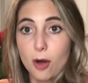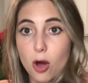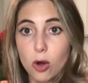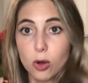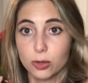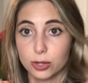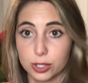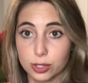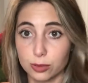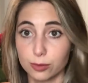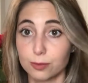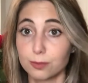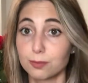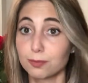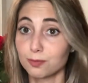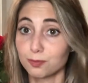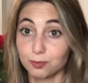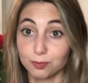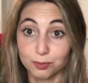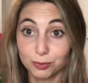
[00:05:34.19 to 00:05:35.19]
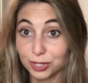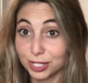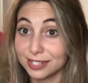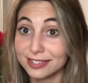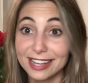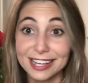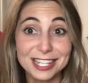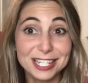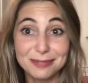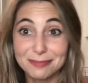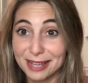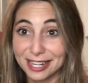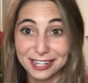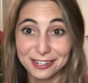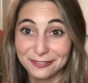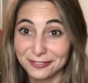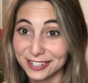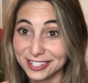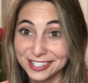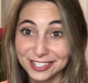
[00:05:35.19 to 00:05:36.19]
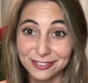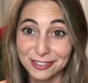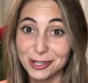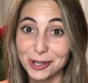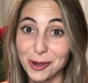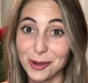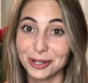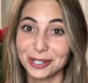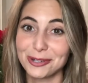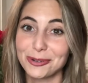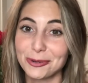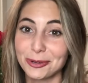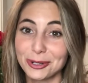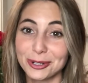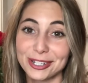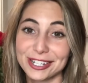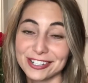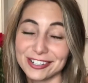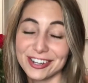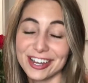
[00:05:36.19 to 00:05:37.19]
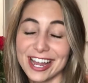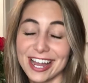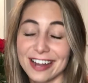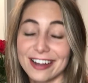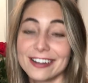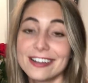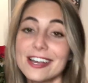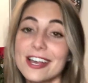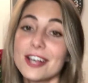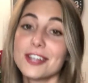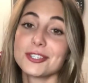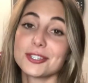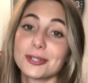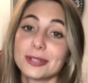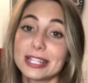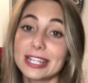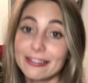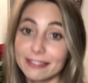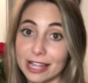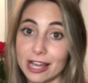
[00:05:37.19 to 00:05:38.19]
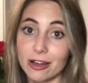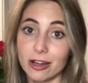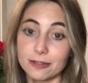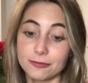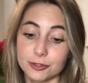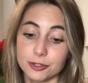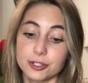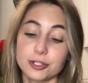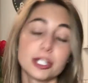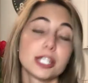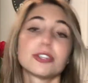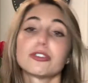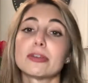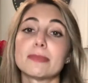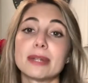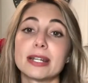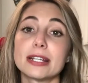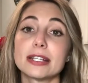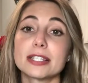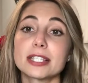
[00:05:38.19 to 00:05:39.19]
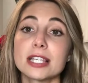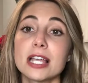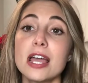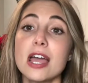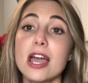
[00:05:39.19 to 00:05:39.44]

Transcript: all the nice benefits of the coconut oil in your hair. So leave that on for 2 to 3 minutes,